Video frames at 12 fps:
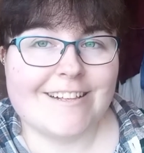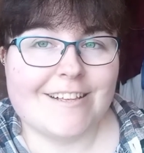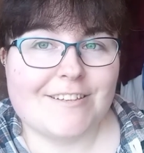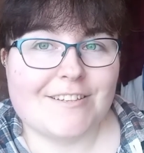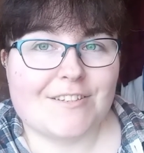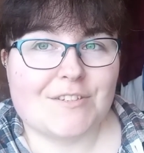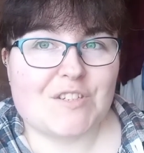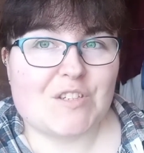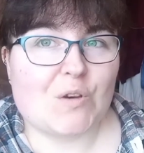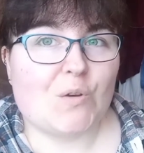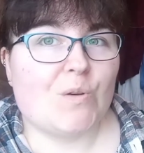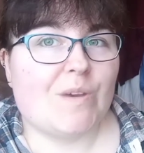So
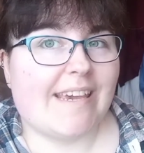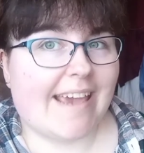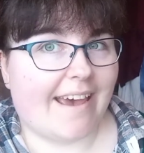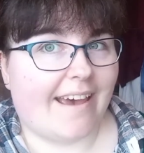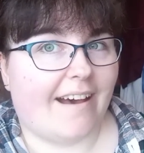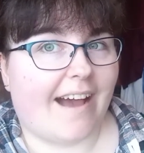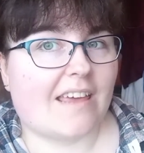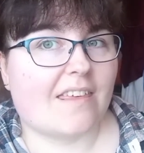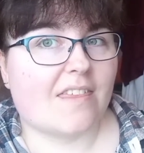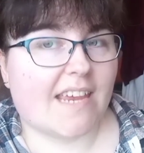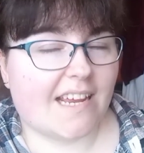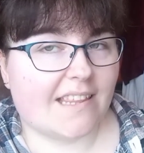yeah, I
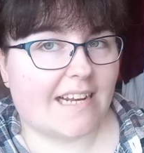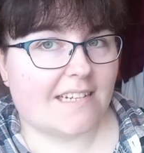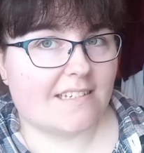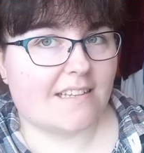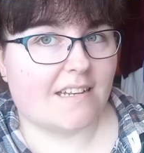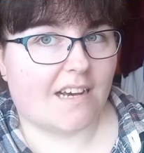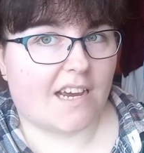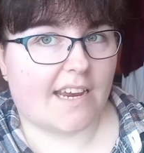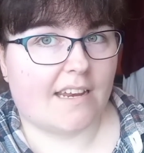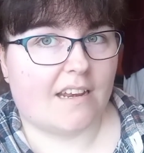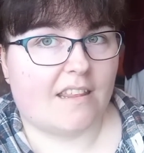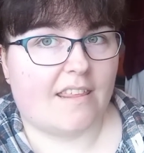think that's the 9
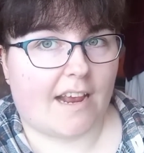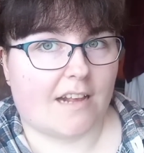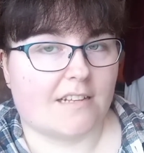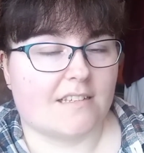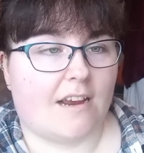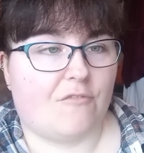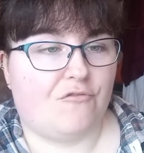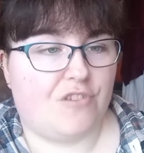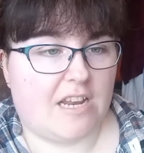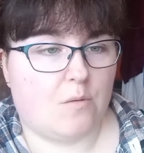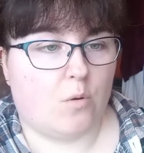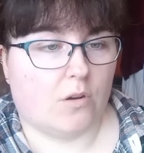things I really
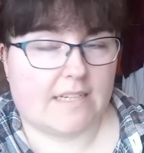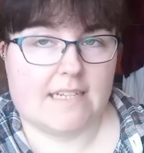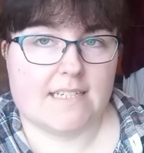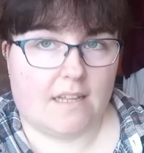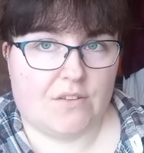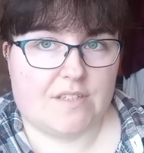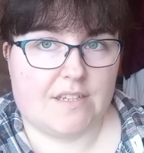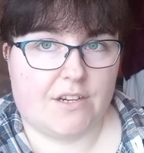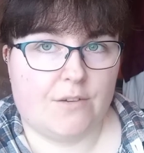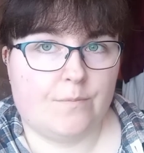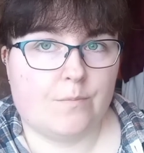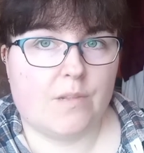want to get done this year,
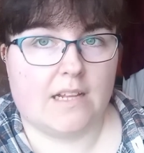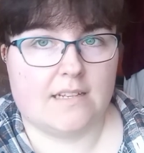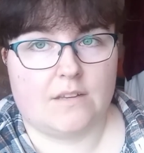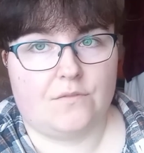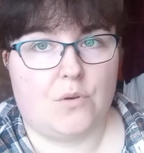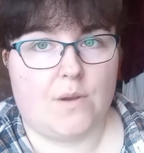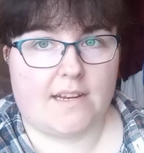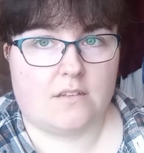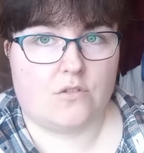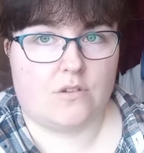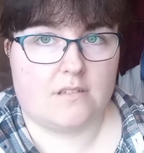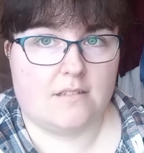plus a few
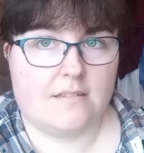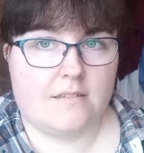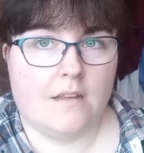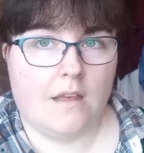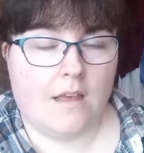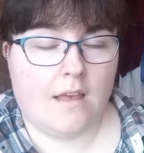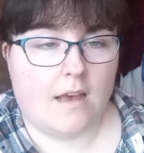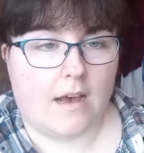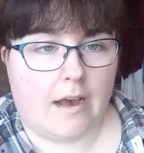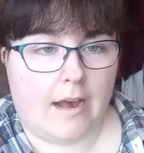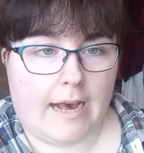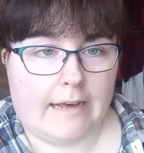extras
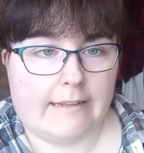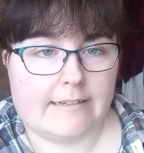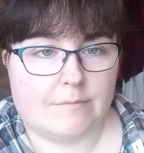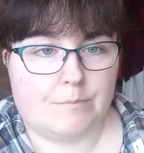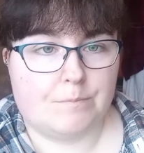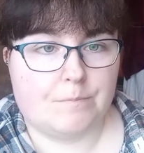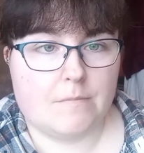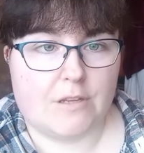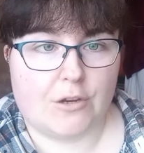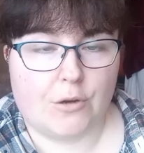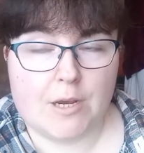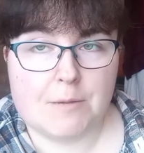and, you know,
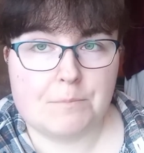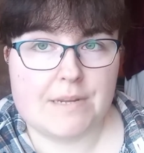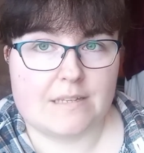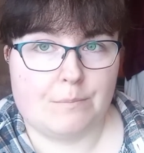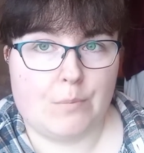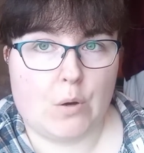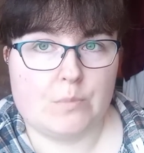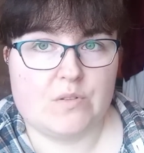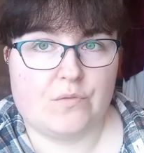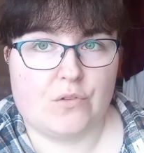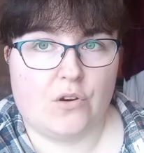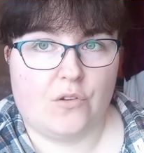bits and bobs
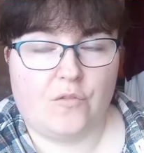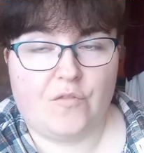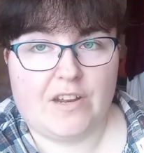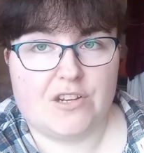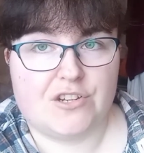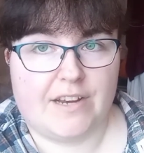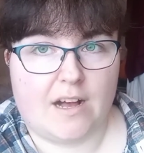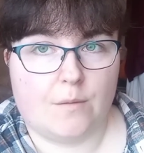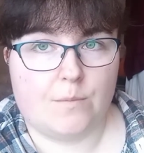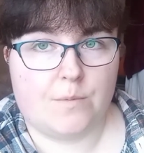for finishing up some